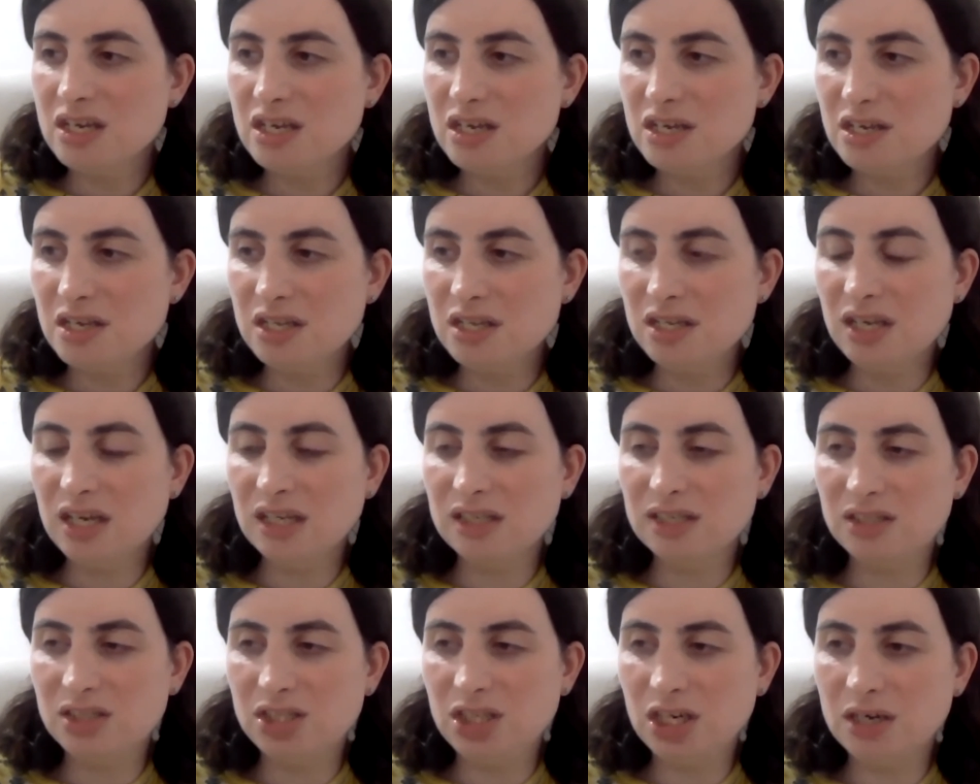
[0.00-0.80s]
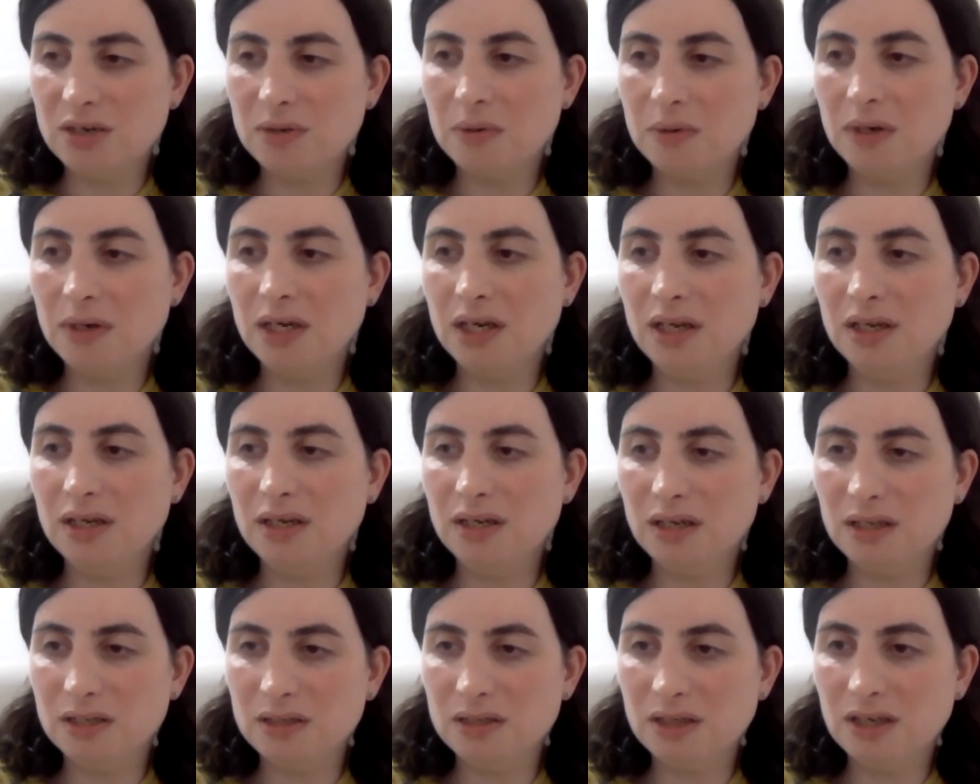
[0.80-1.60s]
he does generate
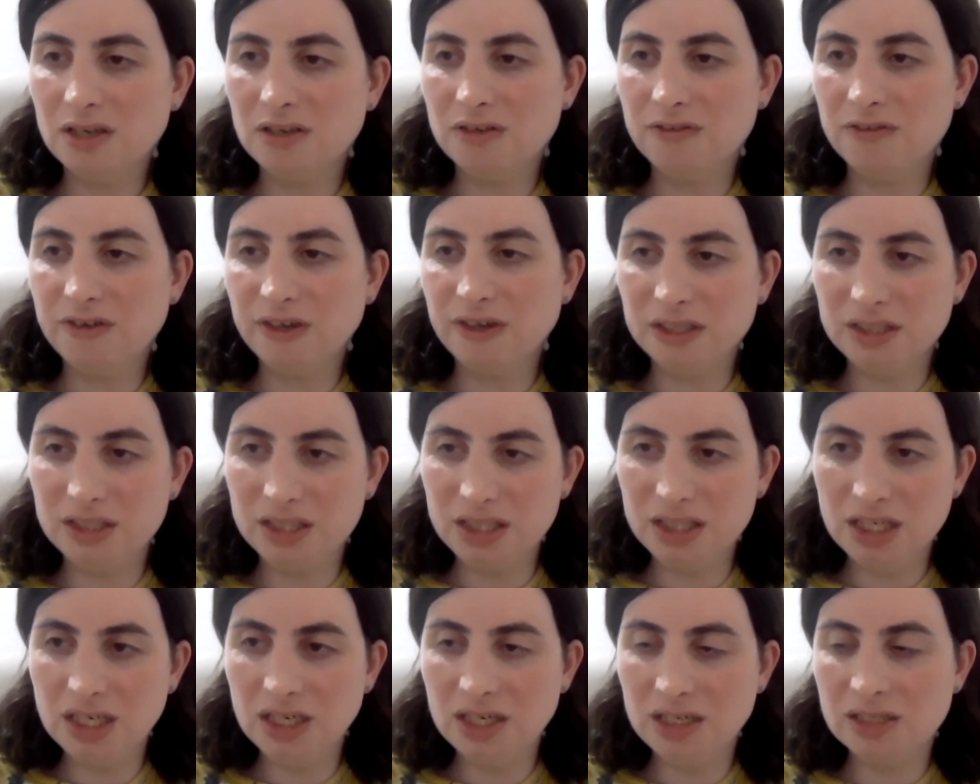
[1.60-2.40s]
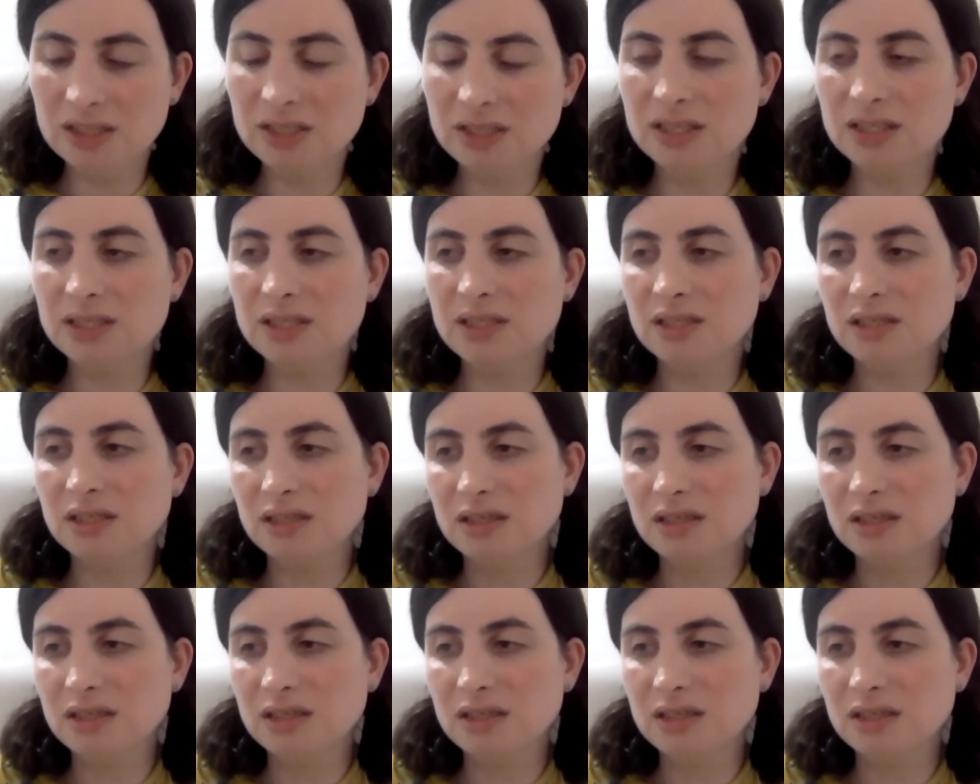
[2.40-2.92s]
a lot of ideas,